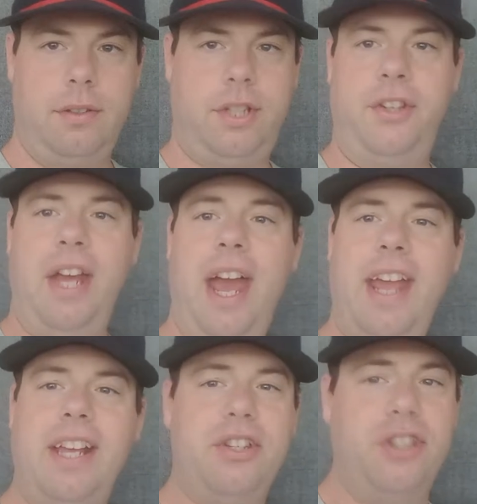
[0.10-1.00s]

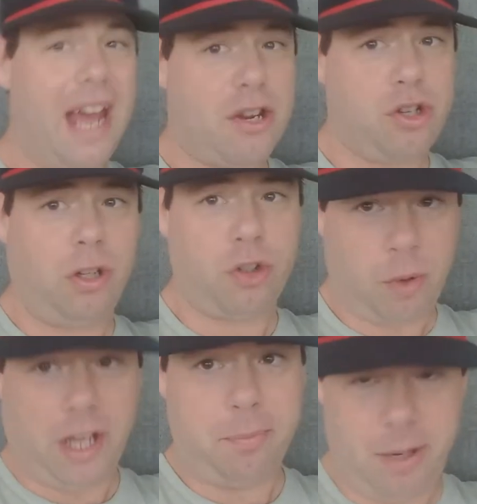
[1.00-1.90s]
Today is
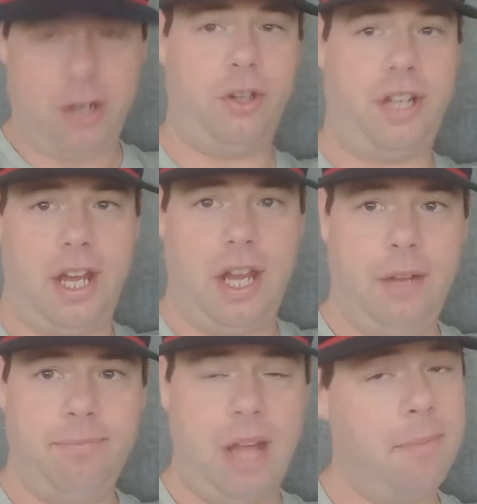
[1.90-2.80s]
National Drink Beer
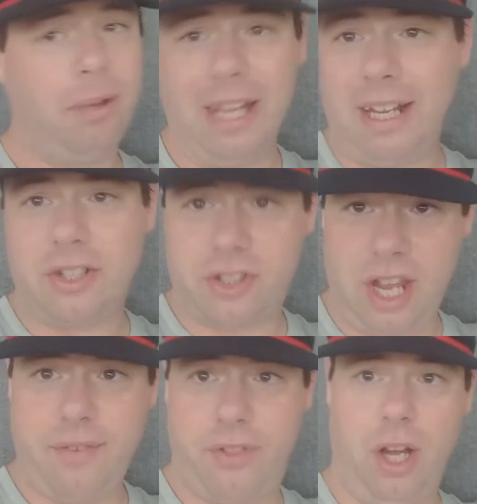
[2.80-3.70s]
Day. I'm playing it
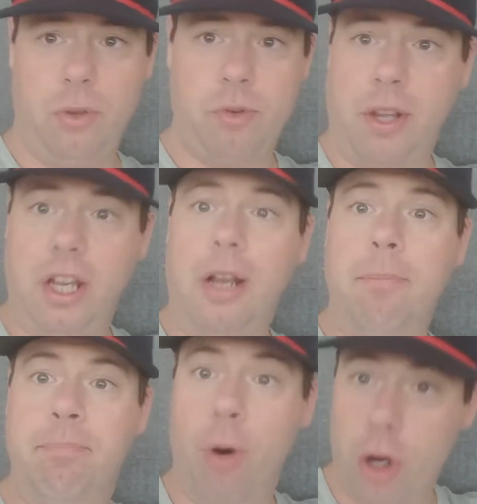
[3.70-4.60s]
safe, though,
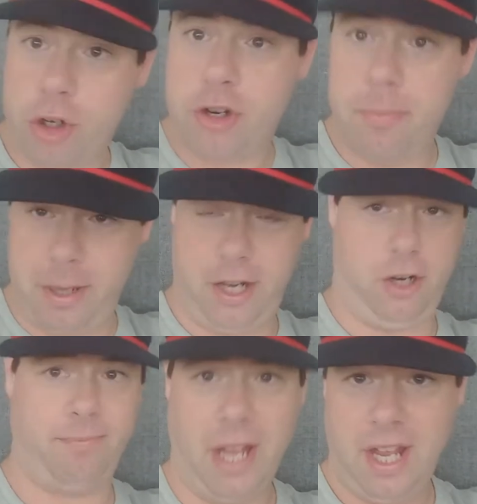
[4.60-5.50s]
drinking birch
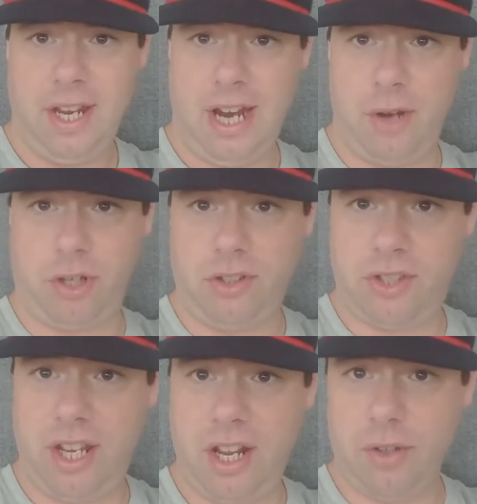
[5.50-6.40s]
beer. Now, as you
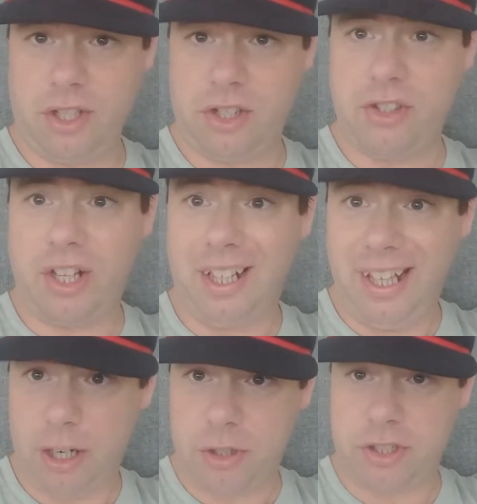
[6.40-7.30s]
can see here, this is the
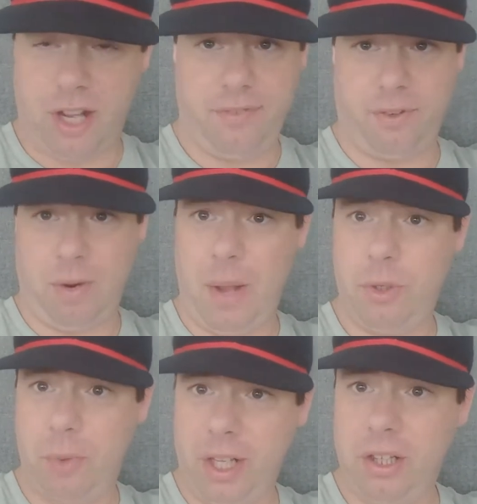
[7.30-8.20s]
clear stuff.
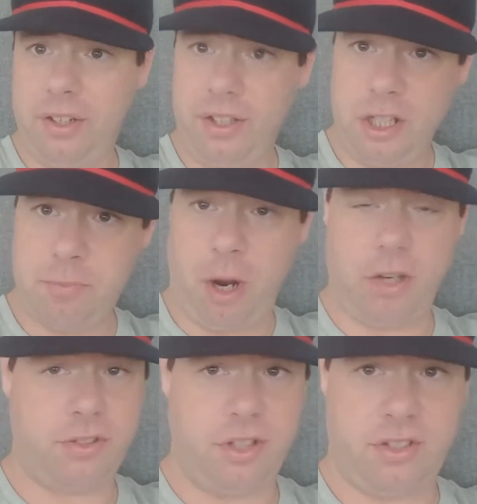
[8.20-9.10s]
Around New England in these
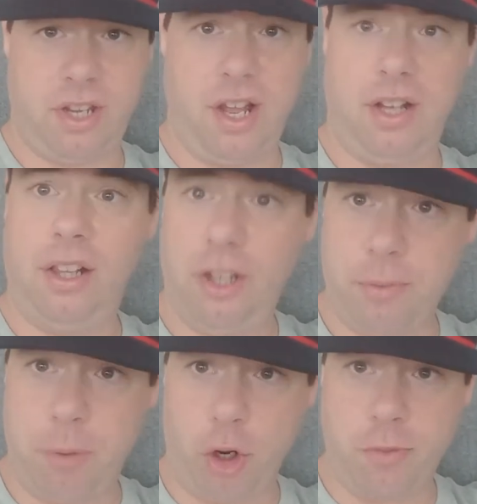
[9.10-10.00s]
parts, it's
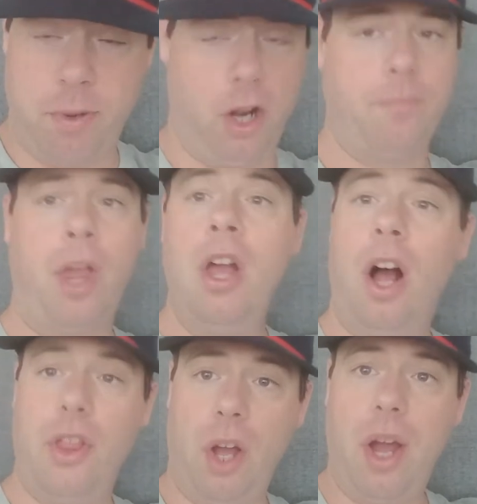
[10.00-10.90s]
clear birch beer.
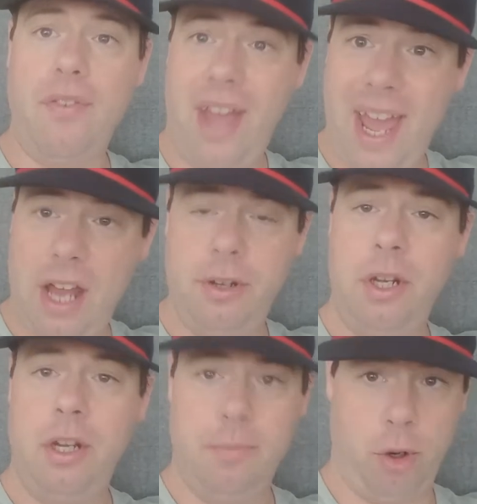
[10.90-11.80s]
Although I've
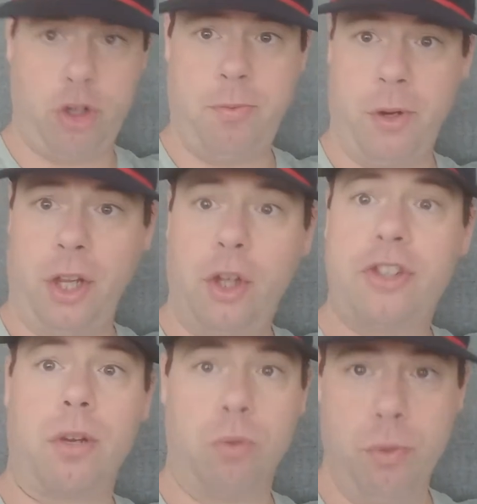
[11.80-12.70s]
had birch beer that
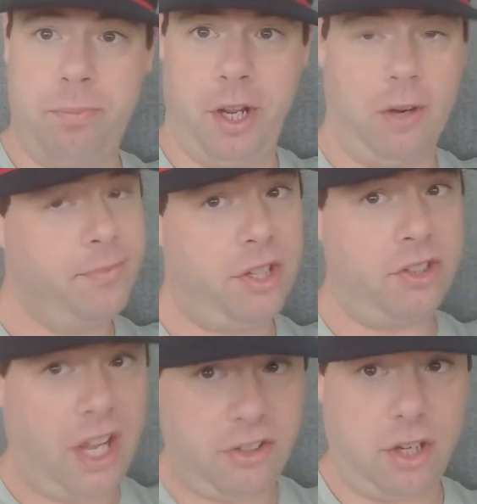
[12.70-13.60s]
looks like root beer. It
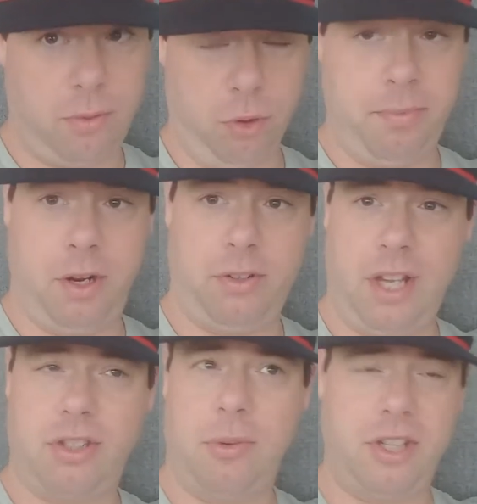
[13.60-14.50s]
doesn't taste like root beer.
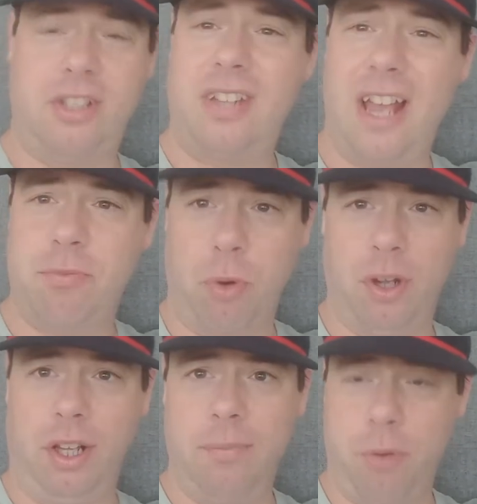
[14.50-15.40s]
It tastes almost like
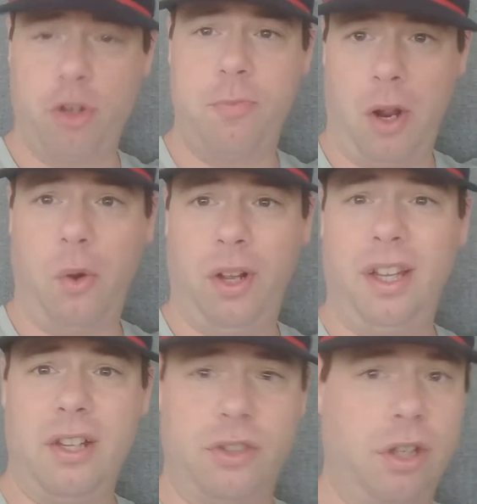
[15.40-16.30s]
sarsaparilla. Birch beer
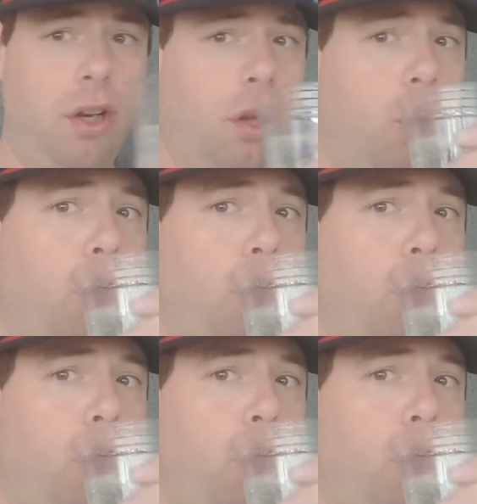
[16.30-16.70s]
really is good.